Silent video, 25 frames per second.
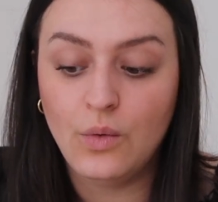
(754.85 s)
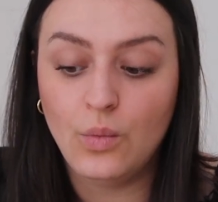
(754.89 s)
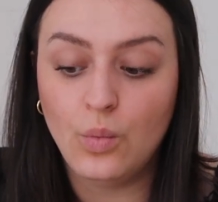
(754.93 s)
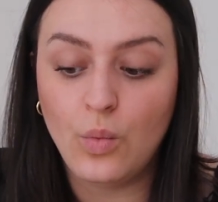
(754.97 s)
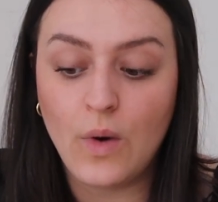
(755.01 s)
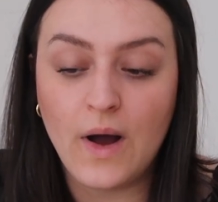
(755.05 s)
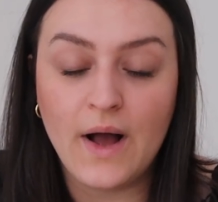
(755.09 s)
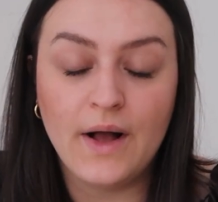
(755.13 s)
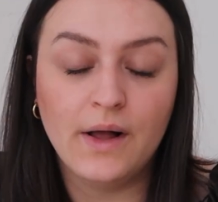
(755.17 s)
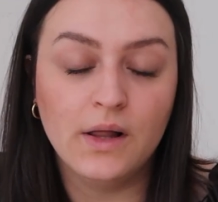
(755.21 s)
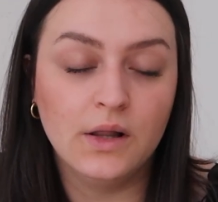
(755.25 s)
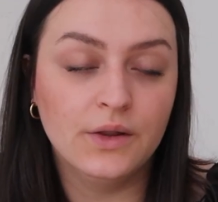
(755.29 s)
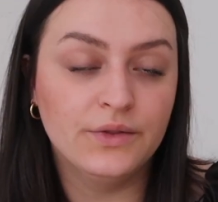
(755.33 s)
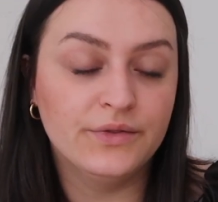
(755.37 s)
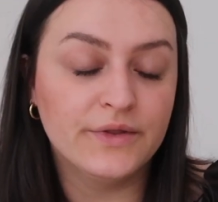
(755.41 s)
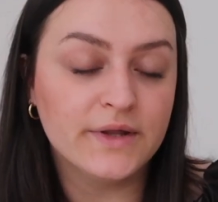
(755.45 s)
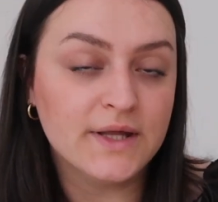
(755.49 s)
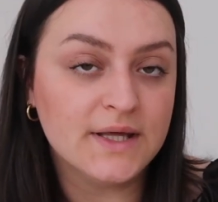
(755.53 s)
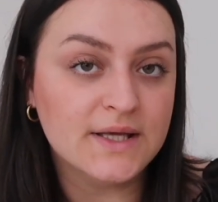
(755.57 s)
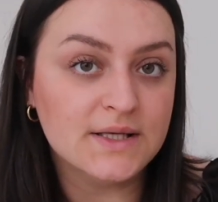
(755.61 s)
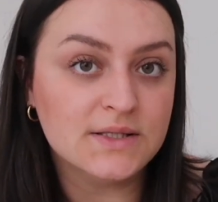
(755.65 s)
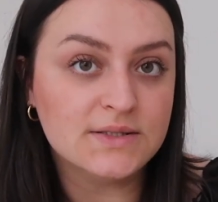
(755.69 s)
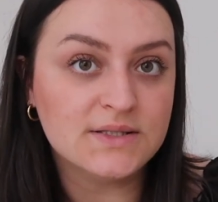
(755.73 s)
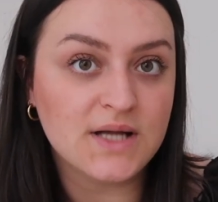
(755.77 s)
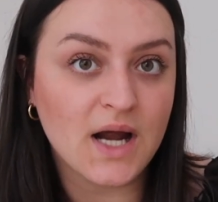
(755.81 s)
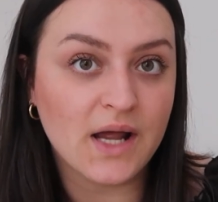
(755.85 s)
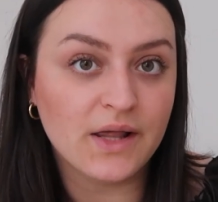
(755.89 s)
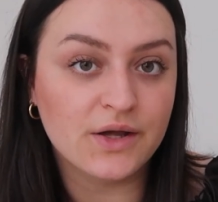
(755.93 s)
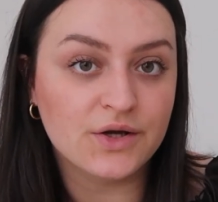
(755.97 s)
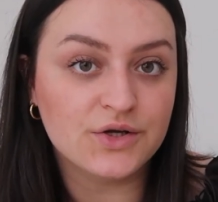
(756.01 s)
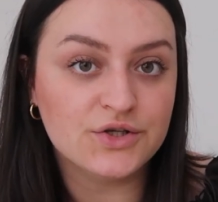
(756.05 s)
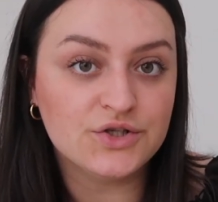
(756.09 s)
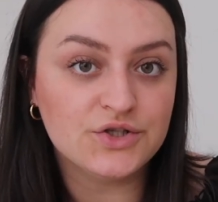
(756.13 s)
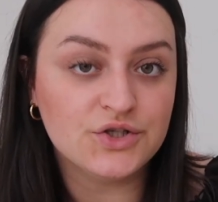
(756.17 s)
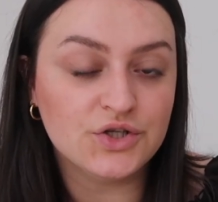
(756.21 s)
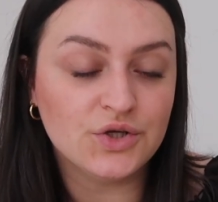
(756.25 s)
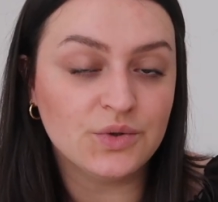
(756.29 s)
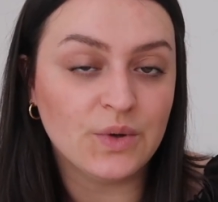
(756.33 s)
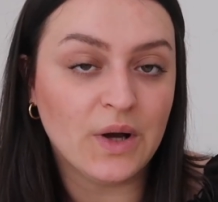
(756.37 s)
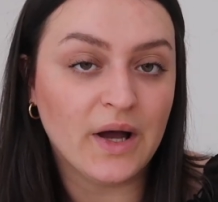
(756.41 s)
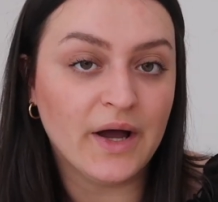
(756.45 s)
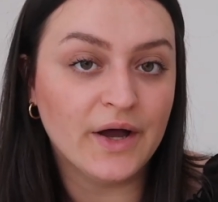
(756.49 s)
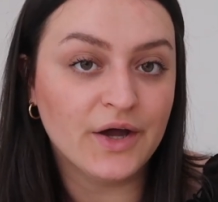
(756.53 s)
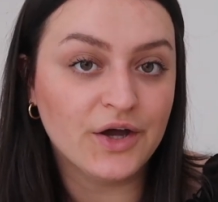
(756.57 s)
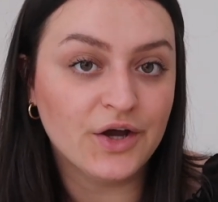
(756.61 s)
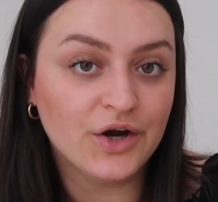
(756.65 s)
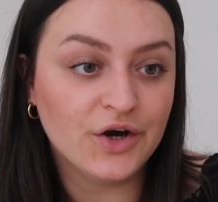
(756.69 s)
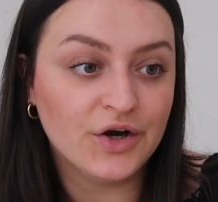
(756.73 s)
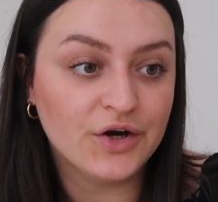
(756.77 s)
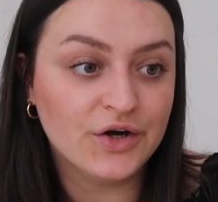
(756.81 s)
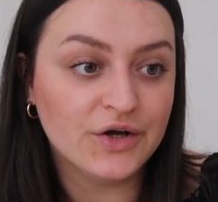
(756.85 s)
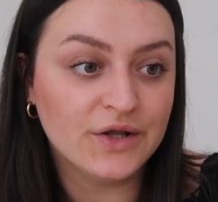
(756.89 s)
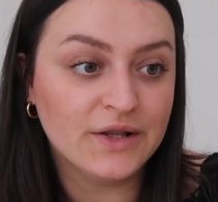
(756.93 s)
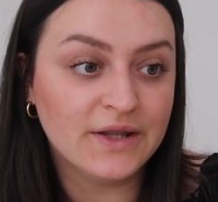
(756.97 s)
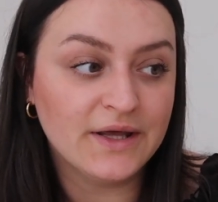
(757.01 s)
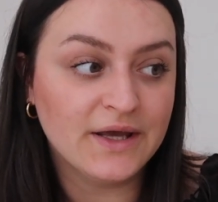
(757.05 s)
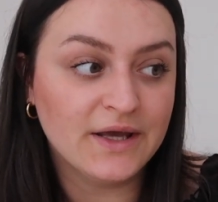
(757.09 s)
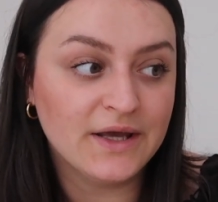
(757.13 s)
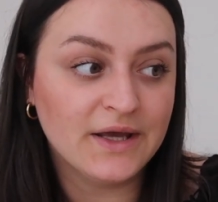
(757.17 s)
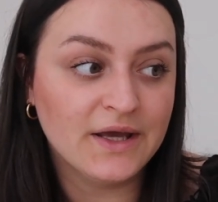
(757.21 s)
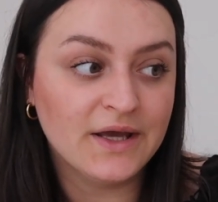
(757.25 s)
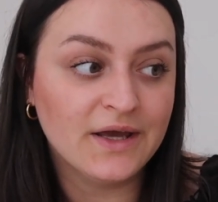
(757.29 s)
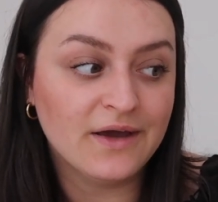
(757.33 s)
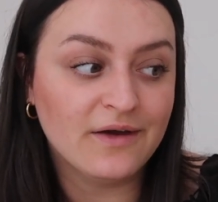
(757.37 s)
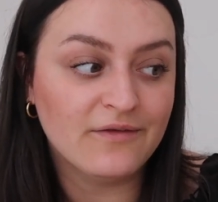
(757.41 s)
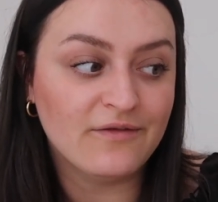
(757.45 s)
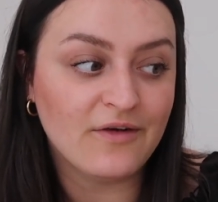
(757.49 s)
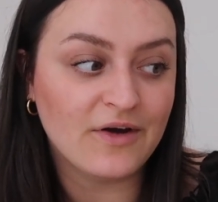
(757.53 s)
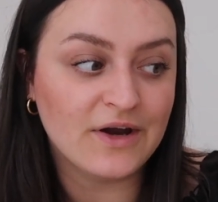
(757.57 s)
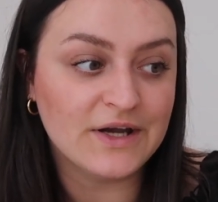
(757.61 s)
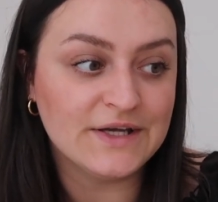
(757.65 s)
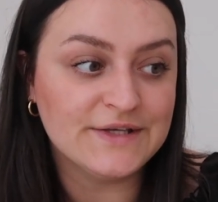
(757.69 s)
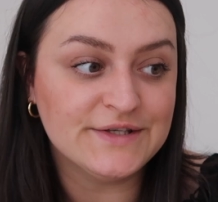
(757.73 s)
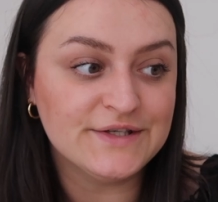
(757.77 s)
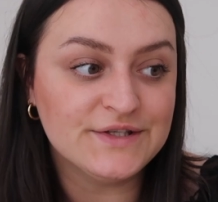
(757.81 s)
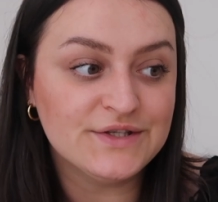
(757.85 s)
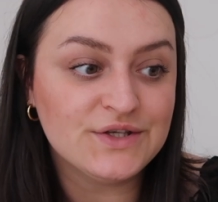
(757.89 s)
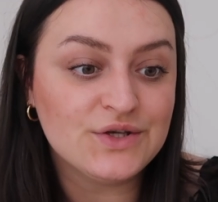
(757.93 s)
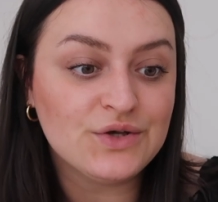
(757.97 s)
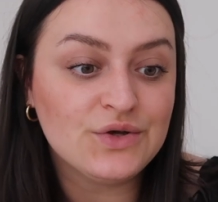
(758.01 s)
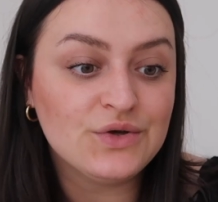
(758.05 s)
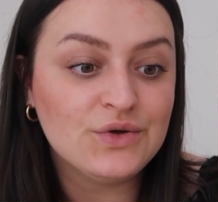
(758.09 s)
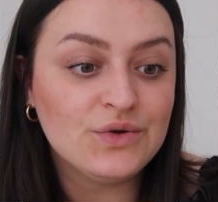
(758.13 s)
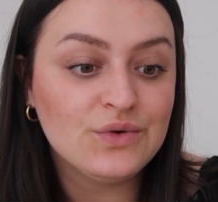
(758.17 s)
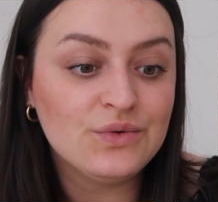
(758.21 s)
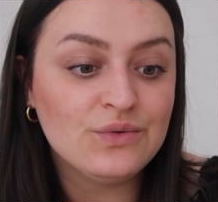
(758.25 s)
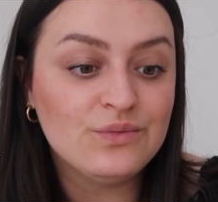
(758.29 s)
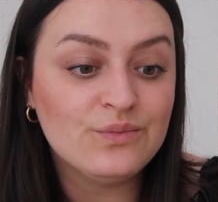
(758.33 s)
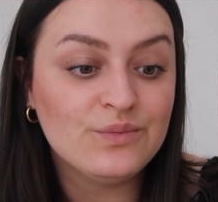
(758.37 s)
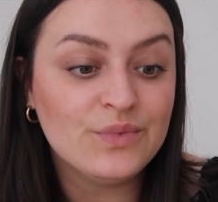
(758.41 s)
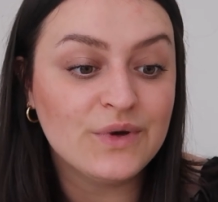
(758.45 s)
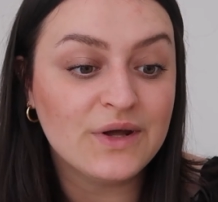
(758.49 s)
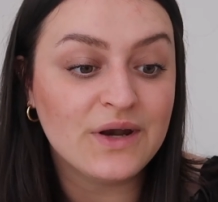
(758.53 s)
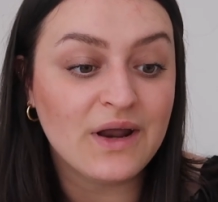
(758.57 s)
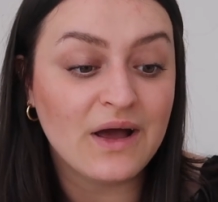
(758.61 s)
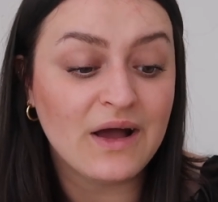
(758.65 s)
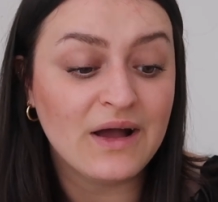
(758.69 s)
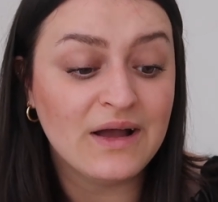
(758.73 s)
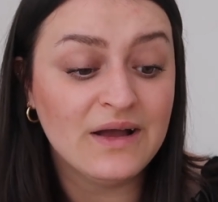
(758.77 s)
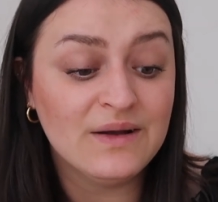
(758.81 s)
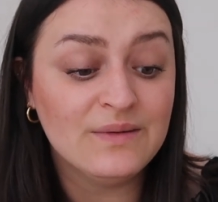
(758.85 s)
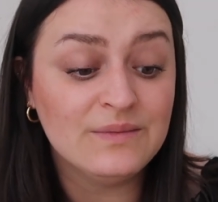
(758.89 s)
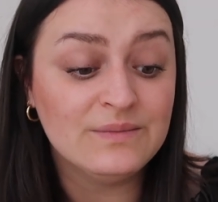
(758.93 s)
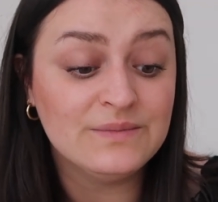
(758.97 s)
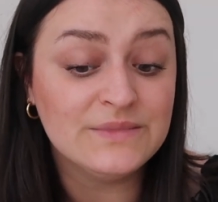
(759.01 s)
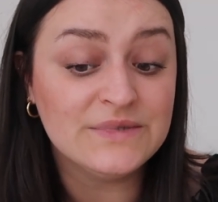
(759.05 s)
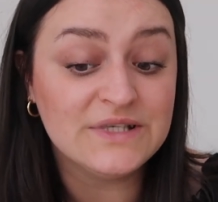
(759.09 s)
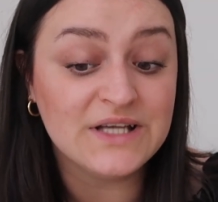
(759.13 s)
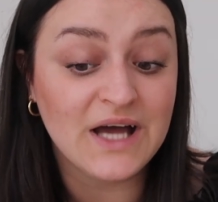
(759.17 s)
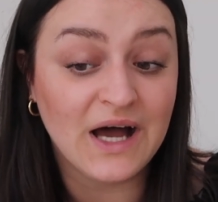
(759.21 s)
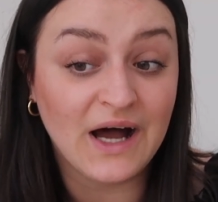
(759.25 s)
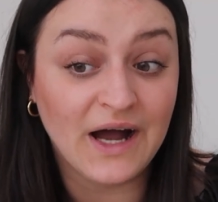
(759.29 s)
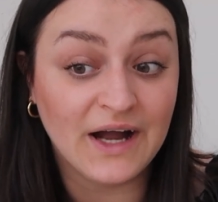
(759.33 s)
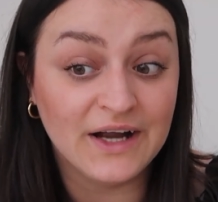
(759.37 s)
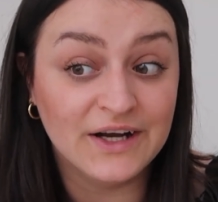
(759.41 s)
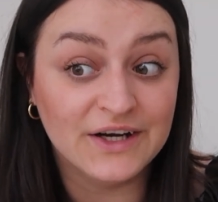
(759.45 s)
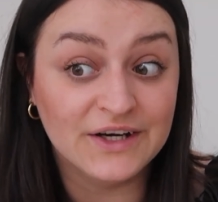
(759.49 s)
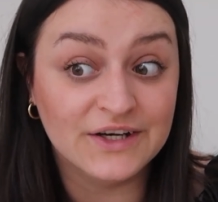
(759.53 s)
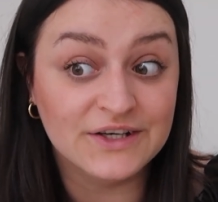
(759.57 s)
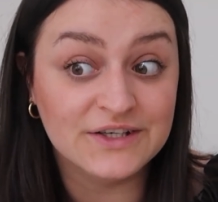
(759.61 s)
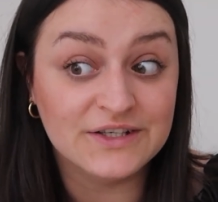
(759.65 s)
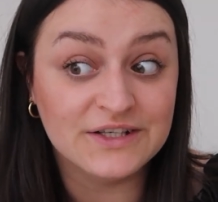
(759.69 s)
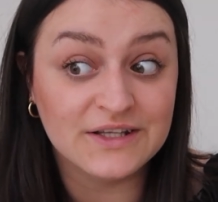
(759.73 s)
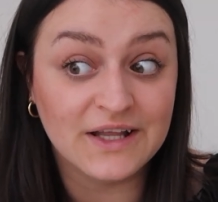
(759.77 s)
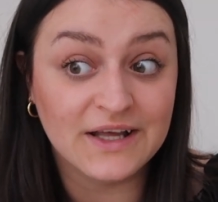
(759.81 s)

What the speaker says: well the stylers do at curling very soon. But I am tired.